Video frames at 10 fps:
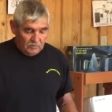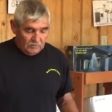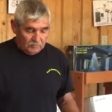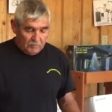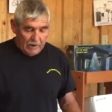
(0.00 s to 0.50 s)

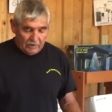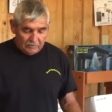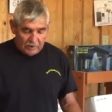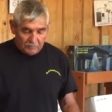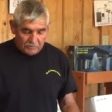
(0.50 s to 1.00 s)
If the
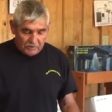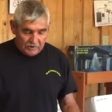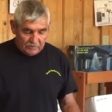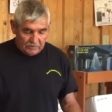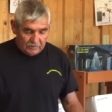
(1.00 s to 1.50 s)
battery comes
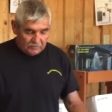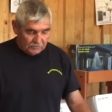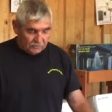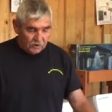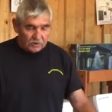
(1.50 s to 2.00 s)
in and
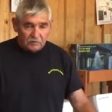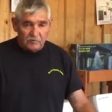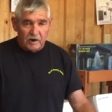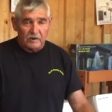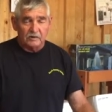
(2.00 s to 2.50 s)
it's hooked
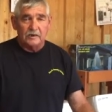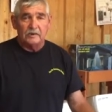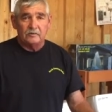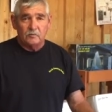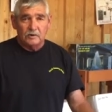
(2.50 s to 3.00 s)

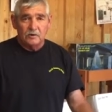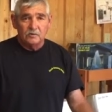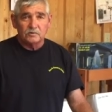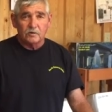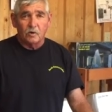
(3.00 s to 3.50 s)
correctly and we
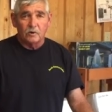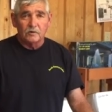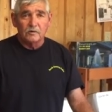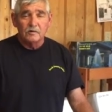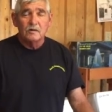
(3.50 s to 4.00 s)
do
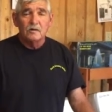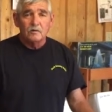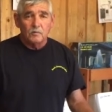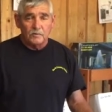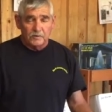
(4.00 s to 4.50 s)
solar,
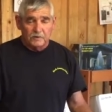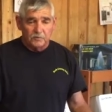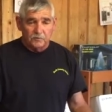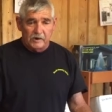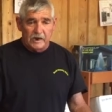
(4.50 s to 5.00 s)

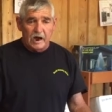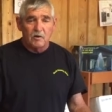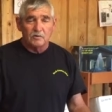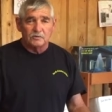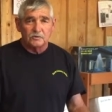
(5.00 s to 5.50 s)
within 3
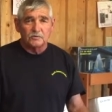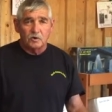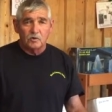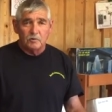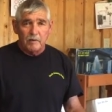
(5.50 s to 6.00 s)
hours or
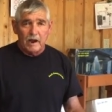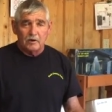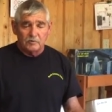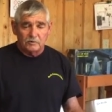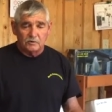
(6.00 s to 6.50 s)
so, the
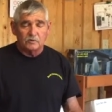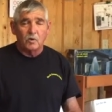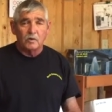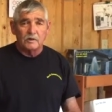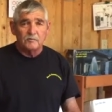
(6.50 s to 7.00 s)
batteries are
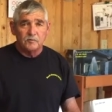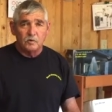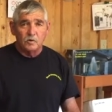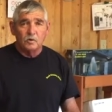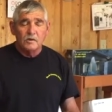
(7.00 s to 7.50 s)
totally
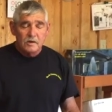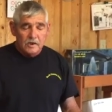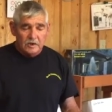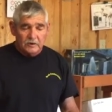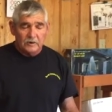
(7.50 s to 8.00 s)
full
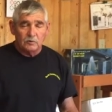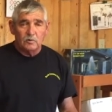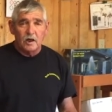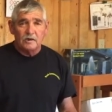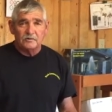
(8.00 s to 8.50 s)
and
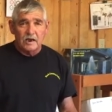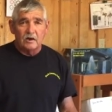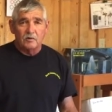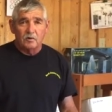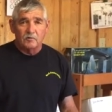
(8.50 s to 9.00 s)
equalized
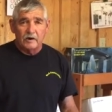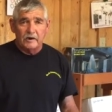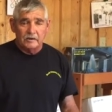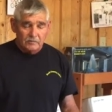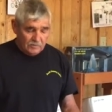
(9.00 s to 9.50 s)
out
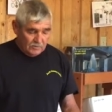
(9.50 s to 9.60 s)
already.